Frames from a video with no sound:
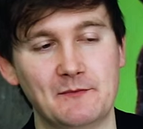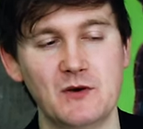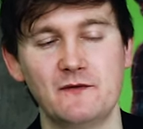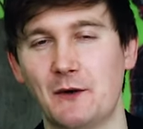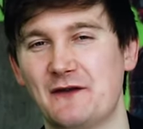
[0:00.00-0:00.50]

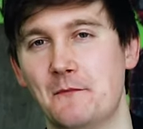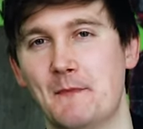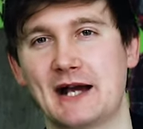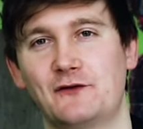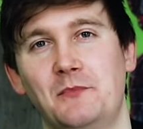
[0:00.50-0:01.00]
Moving away from
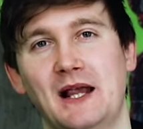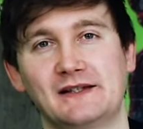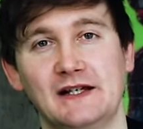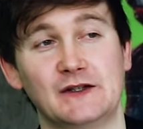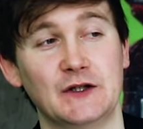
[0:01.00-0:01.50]

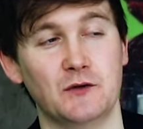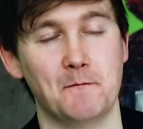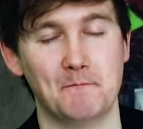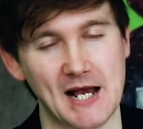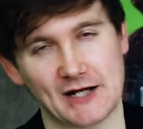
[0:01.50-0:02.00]
microplastics to
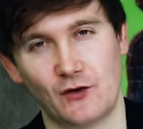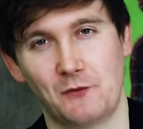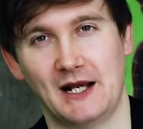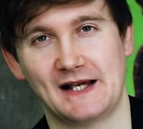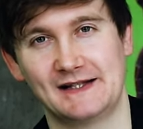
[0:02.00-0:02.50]

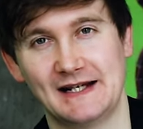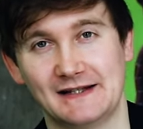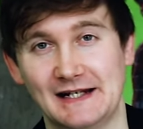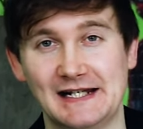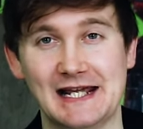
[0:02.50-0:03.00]

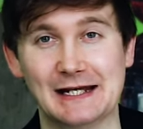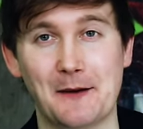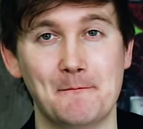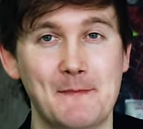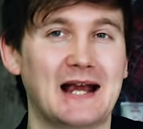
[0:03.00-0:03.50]
macroplastics, and
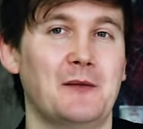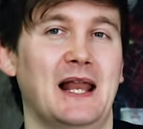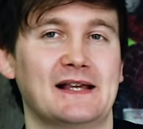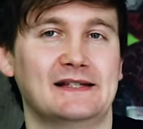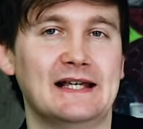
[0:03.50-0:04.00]
indeed
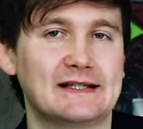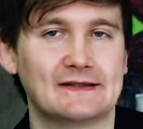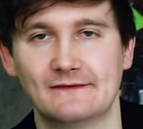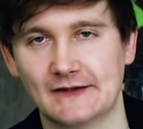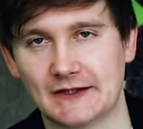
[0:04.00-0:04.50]
megaplastics. For the